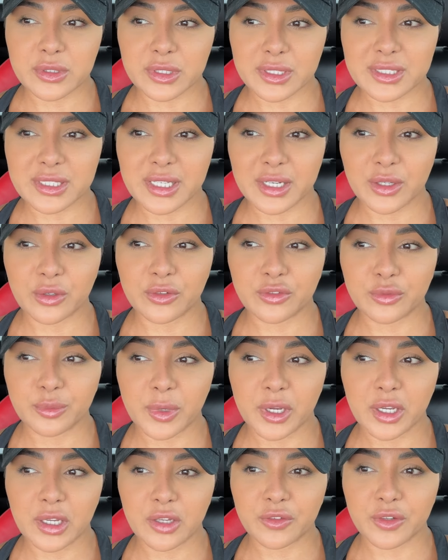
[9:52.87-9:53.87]
I sent off
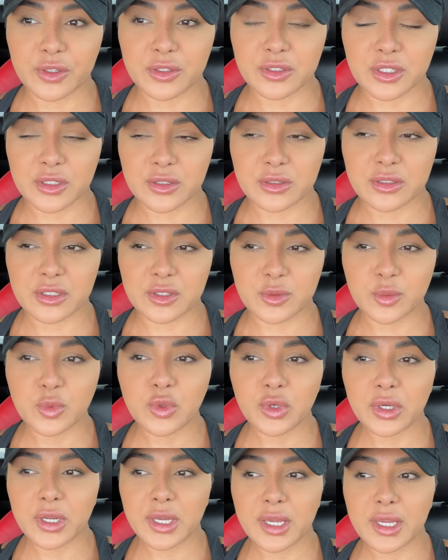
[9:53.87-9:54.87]
my photos this
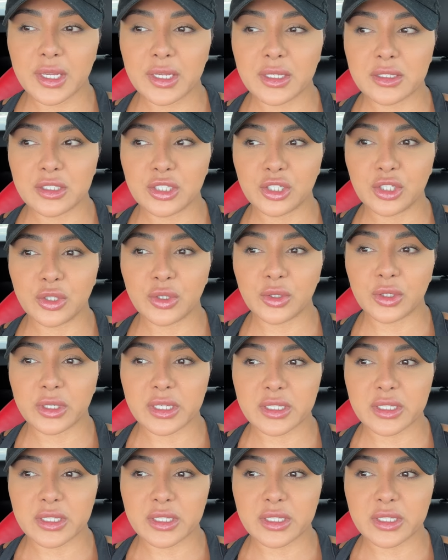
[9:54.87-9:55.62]
morning to Luke.